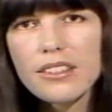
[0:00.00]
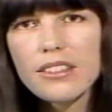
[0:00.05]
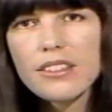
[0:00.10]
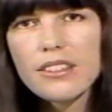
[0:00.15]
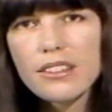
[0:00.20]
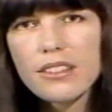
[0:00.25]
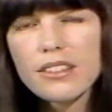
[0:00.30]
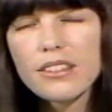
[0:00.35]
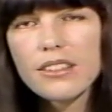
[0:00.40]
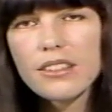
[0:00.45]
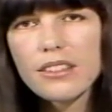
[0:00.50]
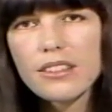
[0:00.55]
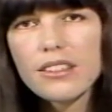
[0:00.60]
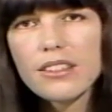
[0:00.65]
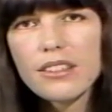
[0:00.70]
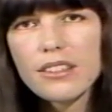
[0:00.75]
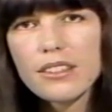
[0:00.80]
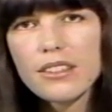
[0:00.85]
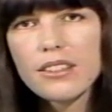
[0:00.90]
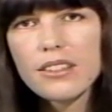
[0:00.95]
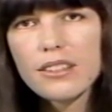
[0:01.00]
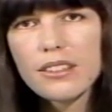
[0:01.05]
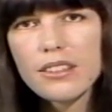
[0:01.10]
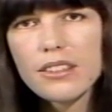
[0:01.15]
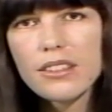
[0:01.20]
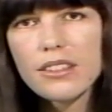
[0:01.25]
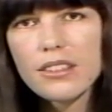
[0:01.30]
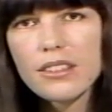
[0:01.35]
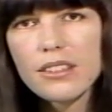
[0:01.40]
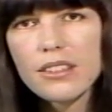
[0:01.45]

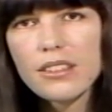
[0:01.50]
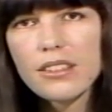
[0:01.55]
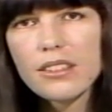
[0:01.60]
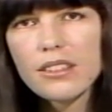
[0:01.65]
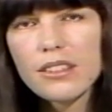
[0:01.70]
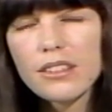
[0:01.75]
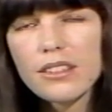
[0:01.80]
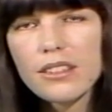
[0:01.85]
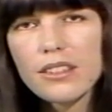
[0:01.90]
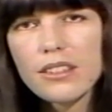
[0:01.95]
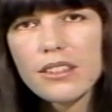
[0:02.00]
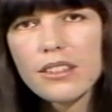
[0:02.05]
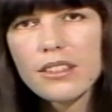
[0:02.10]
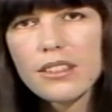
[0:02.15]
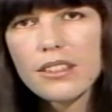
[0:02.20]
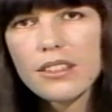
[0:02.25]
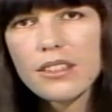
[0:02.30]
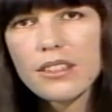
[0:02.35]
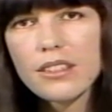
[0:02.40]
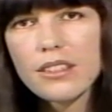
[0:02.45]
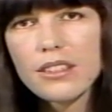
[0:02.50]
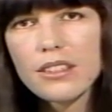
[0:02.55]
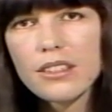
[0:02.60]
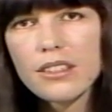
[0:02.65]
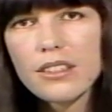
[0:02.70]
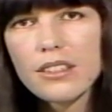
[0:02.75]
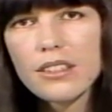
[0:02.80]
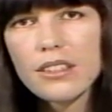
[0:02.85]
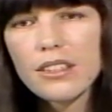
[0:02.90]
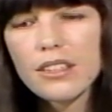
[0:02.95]

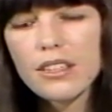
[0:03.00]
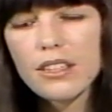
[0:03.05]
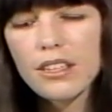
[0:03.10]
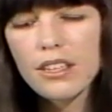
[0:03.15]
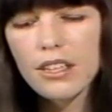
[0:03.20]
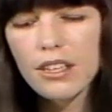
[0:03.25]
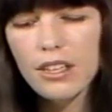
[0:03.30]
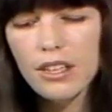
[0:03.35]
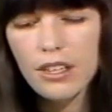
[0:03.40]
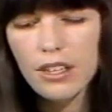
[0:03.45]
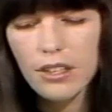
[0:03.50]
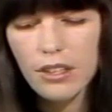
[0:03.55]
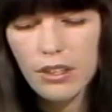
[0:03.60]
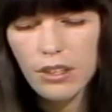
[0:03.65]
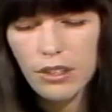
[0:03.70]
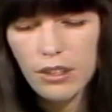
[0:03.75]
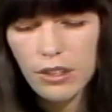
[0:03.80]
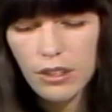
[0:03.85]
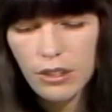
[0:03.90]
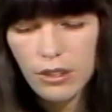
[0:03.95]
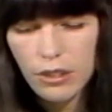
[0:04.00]
No one is speaking in this clip.